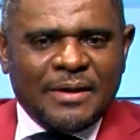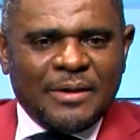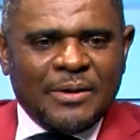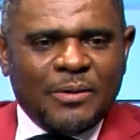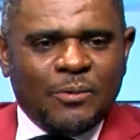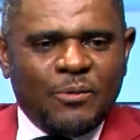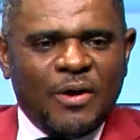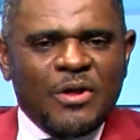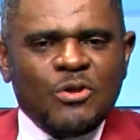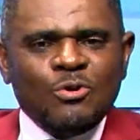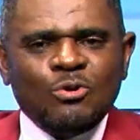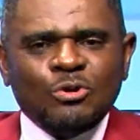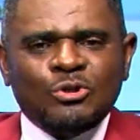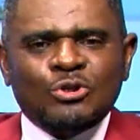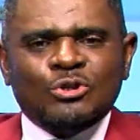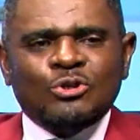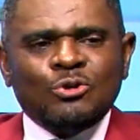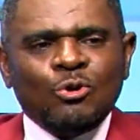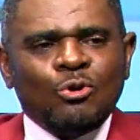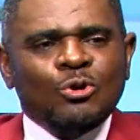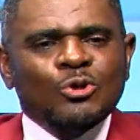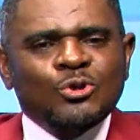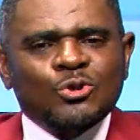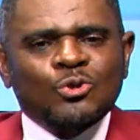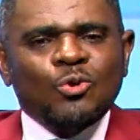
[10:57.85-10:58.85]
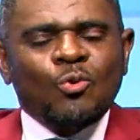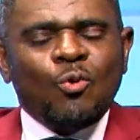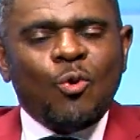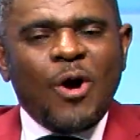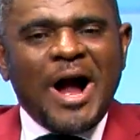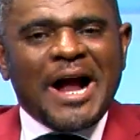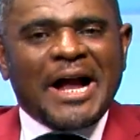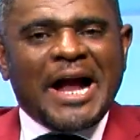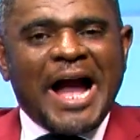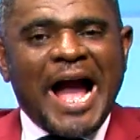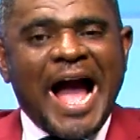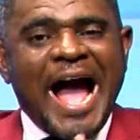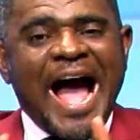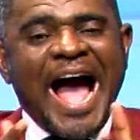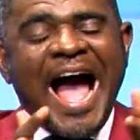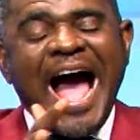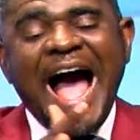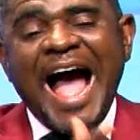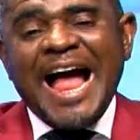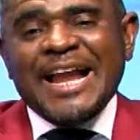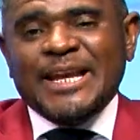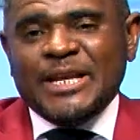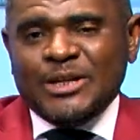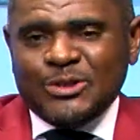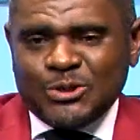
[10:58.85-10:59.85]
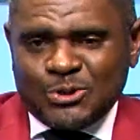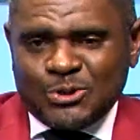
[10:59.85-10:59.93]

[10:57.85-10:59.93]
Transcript: When you choose to work hard in